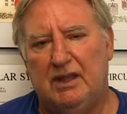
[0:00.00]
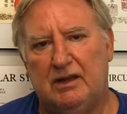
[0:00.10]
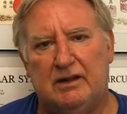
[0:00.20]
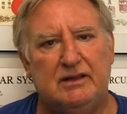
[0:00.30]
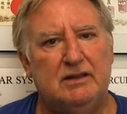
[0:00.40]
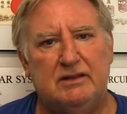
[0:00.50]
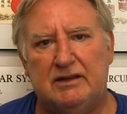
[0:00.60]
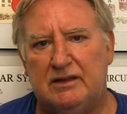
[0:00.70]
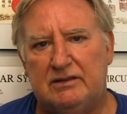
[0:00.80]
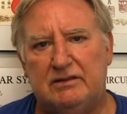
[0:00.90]
And I did
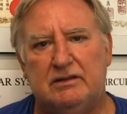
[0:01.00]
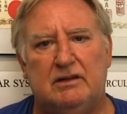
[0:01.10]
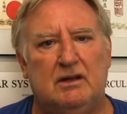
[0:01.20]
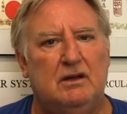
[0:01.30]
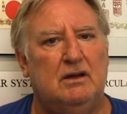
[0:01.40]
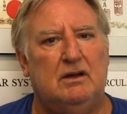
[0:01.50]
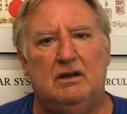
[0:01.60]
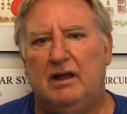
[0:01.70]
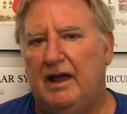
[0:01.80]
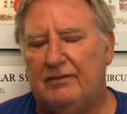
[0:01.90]
this
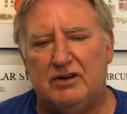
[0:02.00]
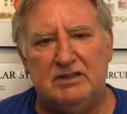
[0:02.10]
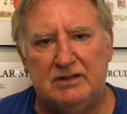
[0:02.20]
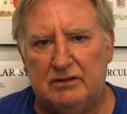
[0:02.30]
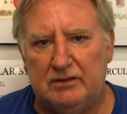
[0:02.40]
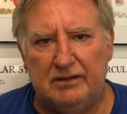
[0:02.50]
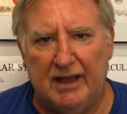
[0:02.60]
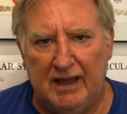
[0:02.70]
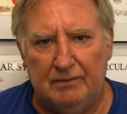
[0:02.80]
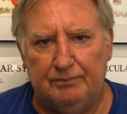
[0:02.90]
every single
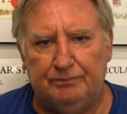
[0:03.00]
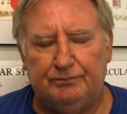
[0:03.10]
day.